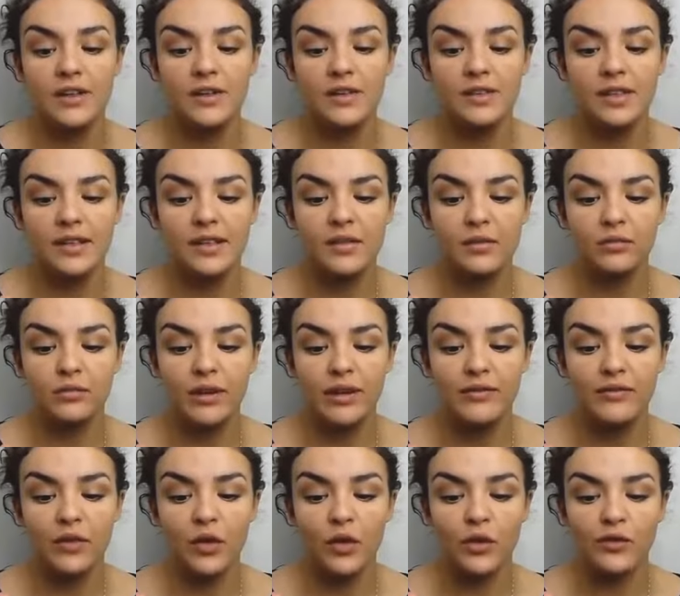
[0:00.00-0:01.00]
I used this
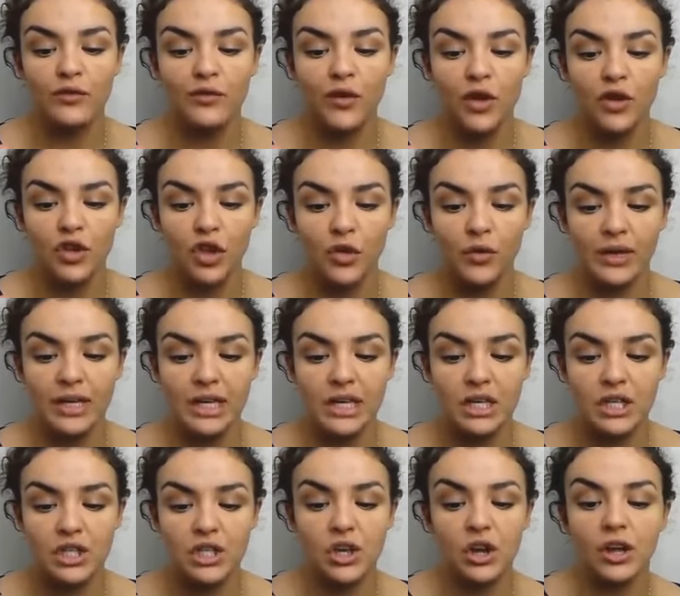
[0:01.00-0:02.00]
Revlon Photo Ready
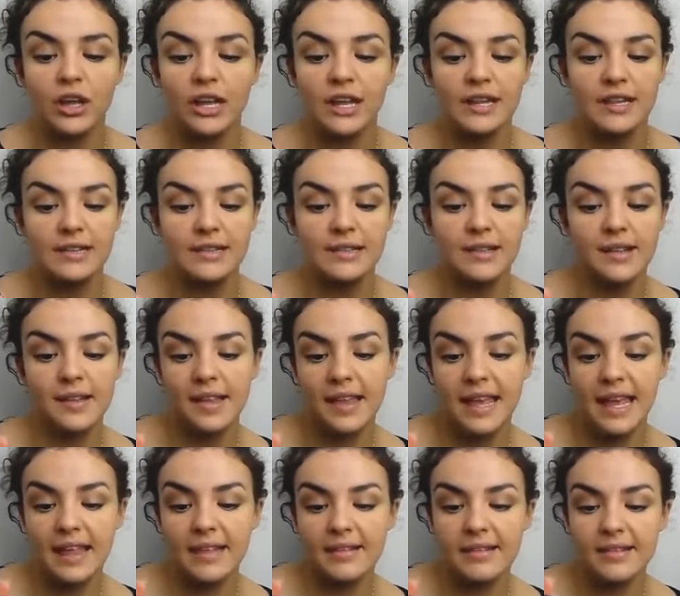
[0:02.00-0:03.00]
Kajal, and this is
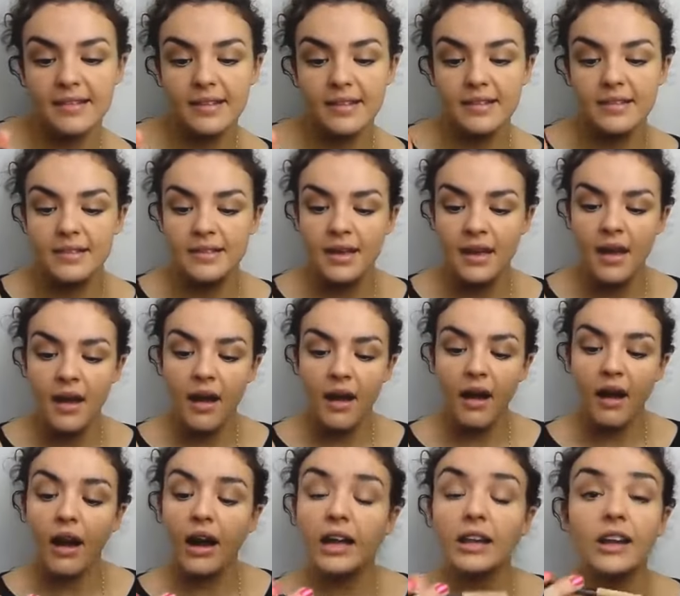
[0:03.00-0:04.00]
the Instant
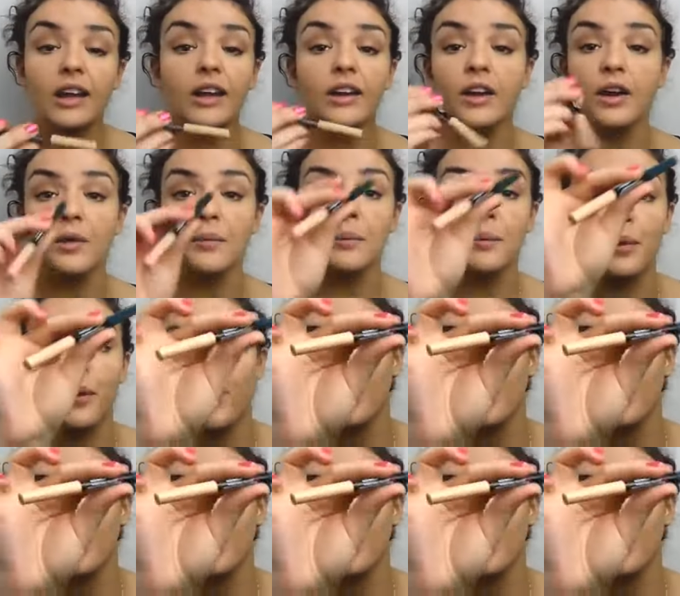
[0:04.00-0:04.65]
Eyeliner and